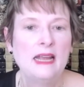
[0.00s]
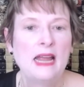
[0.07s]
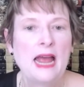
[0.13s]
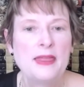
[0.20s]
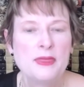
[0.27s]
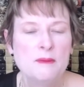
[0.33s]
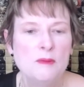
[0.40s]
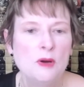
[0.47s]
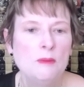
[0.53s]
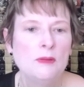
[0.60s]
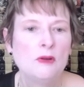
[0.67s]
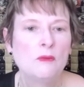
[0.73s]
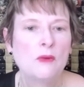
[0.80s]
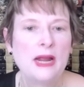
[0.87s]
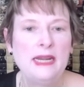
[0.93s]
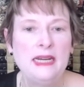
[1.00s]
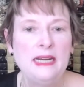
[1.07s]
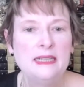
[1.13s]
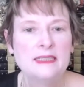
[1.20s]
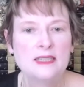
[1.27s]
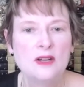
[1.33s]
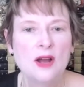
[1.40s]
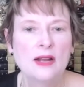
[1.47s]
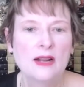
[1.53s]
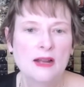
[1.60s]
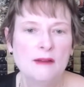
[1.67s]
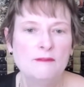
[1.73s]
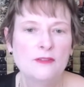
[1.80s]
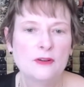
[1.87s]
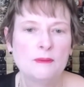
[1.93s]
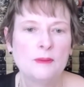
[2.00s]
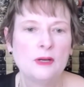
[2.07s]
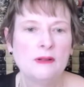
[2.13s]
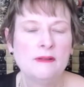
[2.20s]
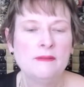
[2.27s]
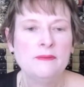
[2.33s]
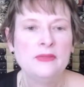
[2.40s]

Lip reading: At the moment, writing is not comfortable,